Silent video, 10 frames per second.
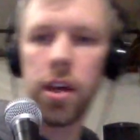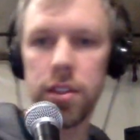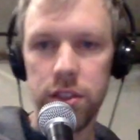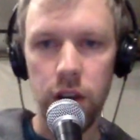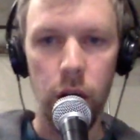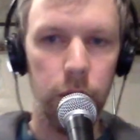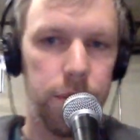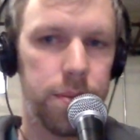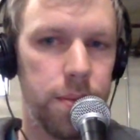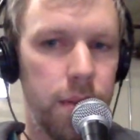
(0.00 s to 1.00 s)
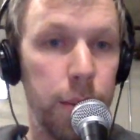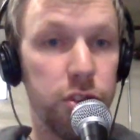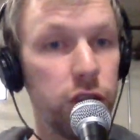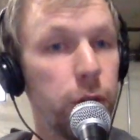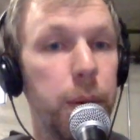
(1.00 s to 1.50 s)
So, I'm
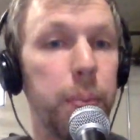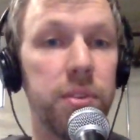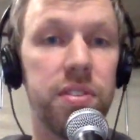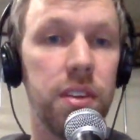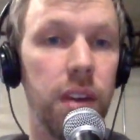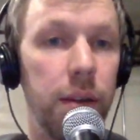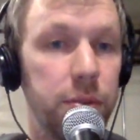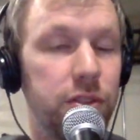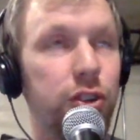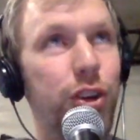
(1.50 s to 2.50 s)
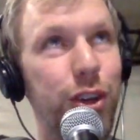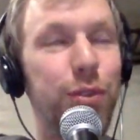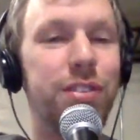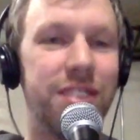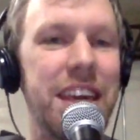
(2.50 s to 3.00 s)
sure
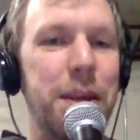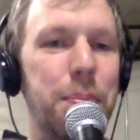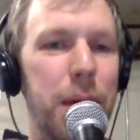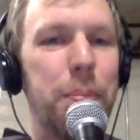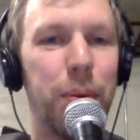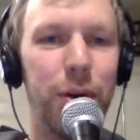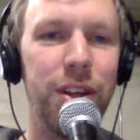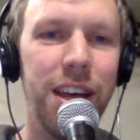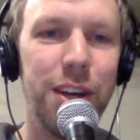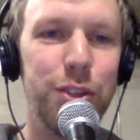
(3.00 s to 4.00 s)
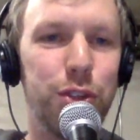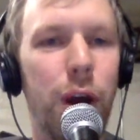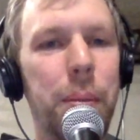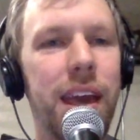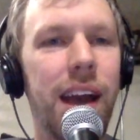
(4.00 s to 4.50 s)
you've seen people
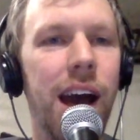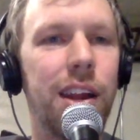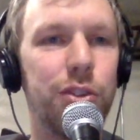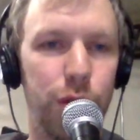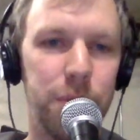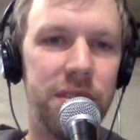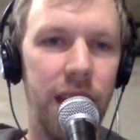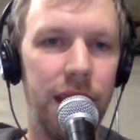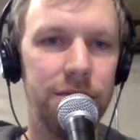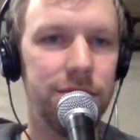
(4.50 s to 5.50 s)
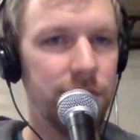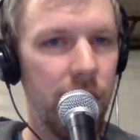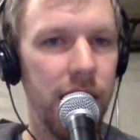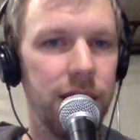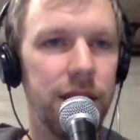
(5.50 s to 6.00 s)
drumming on a drum set,
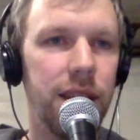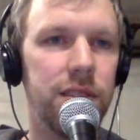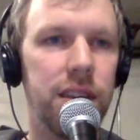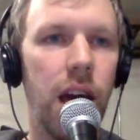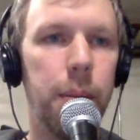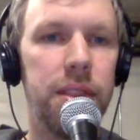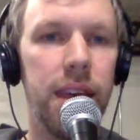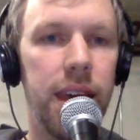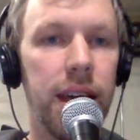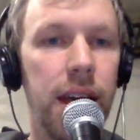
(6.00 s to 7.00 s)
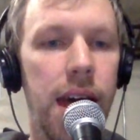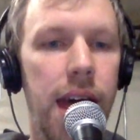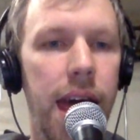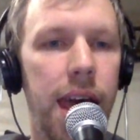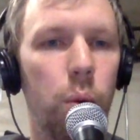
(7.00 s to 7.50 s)
right? That's a common thing.
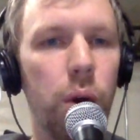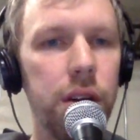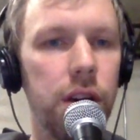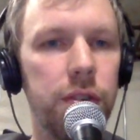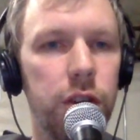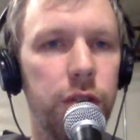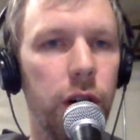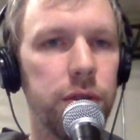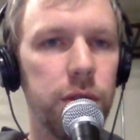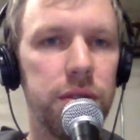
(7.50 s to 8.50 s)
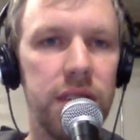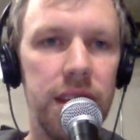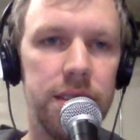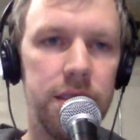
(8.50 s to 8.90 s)
And I wonder if you've also seen